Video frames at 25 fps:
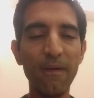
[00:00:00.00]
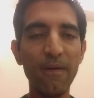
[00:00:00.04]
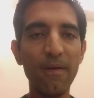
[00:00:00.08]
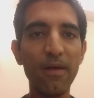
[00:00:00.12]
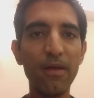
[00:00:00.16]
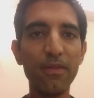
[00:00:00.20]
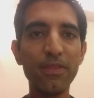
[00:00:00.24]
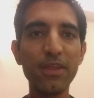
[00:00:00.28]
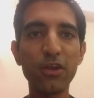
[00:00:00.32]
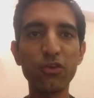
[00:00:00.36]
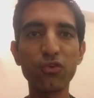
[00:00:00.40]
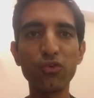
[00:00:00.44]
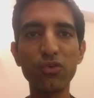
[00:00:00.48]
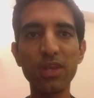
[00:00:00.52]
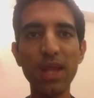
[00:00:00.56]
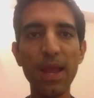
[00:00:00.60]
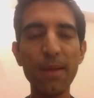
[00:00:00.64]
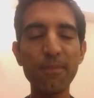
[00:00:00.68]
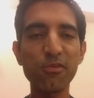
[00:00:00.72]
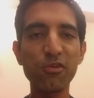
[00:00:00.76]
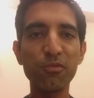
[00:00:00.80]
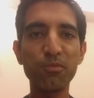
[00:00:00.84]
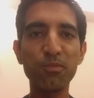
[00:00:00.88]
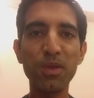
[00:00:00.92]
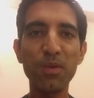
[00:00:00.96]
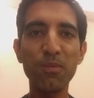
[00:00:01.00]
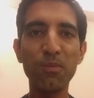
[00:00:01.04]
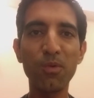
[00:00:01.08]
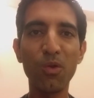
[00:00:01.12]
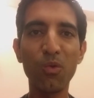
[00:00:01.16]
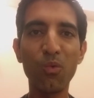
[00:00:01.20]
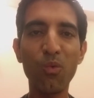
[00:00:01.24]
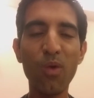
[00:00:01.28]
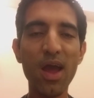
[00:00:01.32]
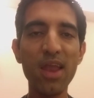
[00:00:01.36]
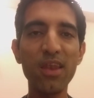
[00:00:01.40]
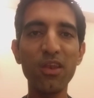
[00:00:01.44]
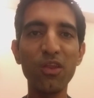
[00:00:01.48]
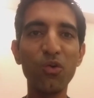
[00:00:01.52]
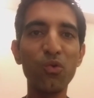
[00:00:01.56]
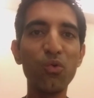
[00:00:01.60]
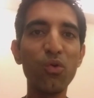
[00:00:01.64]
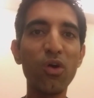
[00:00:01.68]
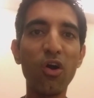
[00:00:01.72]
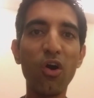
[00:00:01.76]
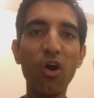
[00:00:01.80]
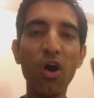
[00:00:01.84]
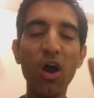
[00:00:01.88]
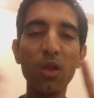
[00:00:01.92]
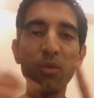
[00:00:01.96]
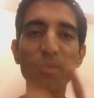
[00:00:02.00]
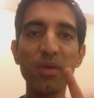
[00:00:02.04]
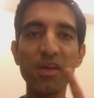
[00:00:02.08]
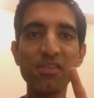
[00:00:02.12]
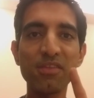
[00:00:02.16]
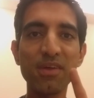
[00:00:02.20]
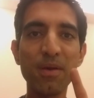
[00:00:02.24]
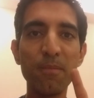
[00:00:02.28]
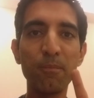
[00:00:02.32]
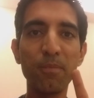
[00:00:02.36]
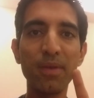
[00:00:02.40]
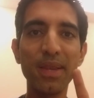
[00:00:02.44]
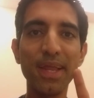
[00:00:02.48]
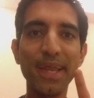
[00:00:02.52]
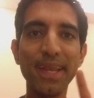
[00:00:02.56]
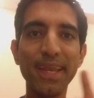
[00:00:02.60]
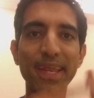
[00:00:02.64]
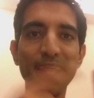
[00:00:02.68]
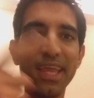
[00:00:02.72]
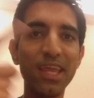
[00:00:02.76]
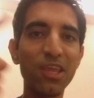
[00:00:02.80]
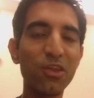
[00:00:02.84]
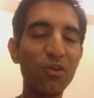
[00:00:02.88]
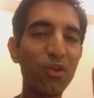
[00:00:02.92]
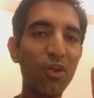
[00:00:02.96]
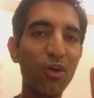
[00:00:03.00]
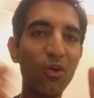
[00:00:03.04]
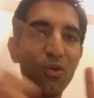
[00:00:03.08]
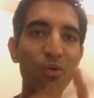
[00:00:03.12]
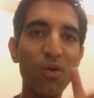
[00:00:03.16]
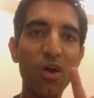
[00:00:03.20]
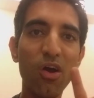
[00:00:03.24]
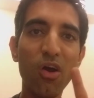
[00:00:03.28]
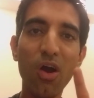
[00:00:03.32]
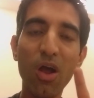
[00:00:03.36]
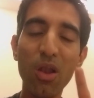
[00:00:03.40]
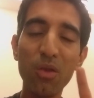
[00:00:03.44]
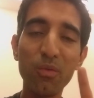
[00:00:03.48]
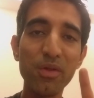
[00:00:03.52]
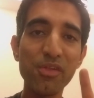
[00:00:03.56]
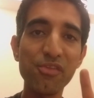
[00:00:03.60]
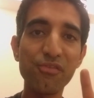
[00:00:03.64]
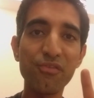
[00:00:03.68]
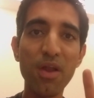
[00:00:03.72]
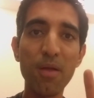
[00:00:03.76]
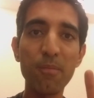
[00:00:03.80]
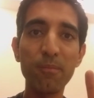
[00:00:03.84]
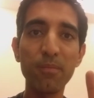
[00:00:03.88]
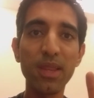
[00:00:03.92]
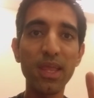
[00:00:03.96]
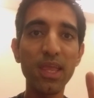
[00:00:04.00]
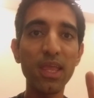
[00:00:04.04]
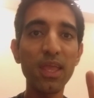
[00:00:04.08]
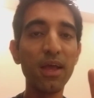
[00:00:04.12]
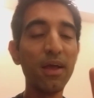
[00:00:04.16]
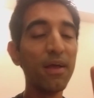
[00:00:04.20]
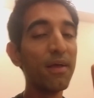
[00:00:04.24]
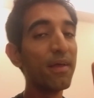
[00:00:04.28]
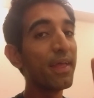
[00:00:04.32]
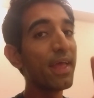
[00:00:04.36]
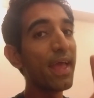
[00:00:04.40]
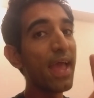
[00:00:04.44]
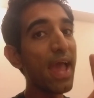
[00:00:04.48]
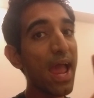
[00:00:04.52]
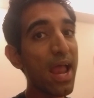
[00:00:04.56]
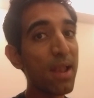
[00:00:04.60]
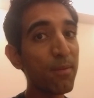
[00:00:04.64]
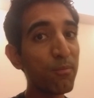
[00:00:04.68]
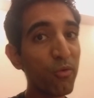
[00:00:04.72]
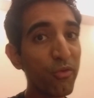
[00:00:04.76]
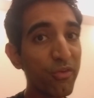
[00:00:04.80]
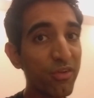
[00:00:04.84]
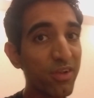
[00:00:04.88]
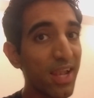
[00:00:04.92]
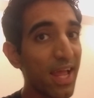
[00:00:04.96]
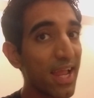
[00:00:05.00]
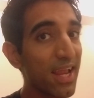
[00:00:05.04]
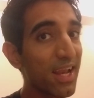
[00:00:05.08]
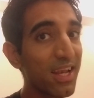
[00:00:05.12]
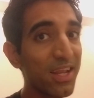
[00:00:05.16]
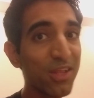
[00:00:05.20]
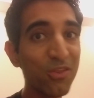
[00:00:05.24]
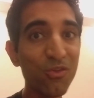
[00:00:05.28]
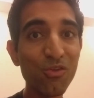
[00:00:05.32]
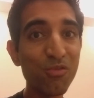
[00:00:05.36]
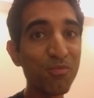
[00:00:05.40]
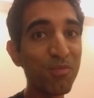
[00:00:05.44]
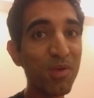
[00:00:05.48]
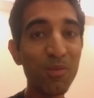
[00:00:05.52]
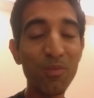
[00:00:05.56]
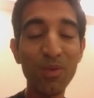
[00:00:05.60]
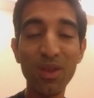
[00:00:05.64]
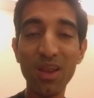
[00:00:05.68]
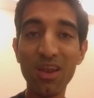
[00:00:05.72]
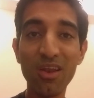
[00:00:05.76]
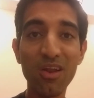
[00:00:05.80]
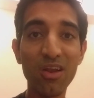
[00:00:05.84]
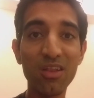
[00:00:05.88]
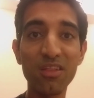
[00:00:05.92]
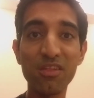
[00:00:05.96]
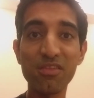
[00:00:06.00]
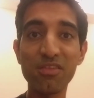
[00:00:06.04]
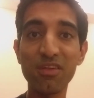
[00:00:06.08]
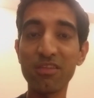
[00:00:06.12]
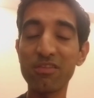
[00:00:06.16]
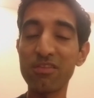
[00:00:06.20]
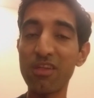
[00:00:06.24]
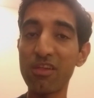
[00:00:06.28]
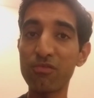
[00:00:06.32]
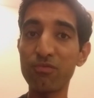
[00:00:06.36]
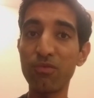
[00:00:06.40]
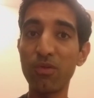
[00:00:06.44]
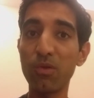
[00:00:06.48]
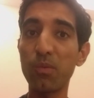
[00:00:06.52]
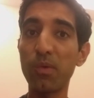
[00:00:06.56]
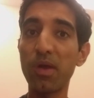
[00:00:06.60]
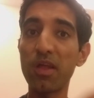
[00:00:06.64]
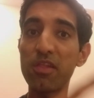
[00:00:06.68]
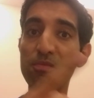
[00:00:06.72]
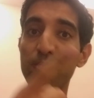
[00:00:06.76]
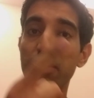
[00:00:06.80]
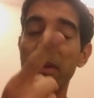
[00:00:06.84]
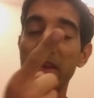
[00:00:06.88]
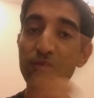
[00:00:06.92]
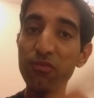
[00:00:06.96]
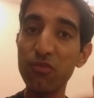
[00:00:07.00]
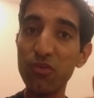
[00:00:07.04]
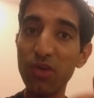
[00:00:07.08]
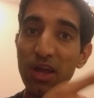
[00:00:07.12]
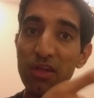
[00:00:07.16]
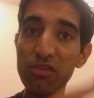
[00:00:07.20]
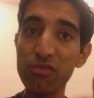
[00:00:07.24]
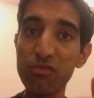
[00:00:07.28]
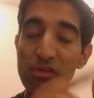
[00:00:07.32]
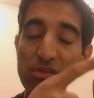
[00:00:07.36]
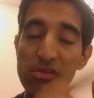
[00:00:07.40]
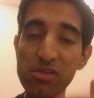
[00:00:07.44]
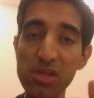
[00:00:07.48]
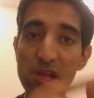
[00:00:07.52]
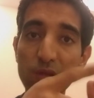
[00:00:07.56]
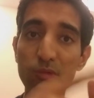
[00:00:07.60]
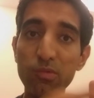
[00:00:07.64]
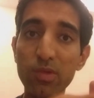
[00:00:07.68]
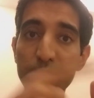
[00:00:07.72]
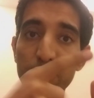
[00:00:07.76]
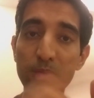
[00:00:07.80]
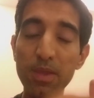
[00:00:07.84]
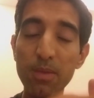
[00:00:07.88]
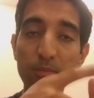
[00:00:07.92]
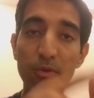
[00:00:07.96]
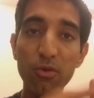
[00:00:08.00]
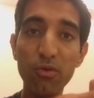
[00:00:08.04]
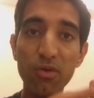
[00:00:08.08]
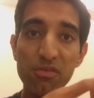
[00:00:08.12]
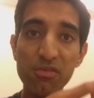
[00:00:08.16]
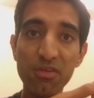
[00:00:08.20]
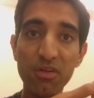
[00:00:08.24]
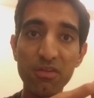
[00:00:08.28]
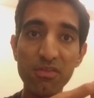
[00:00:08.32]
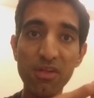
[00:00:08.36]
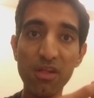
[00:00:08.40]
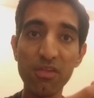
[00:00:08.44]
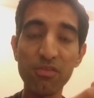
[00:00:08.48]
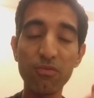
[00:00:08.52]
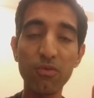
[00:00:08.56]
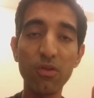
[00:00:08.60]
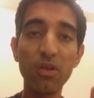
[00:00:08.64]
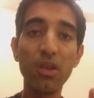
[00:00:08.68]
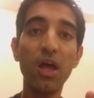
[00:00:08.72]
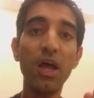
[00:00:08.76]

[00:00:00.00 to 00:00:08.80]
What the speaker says: There are two types of people. One, who are always complaining, who are always grumbling, and most likely those people are not the successful ones. But if you associate with people who are successful,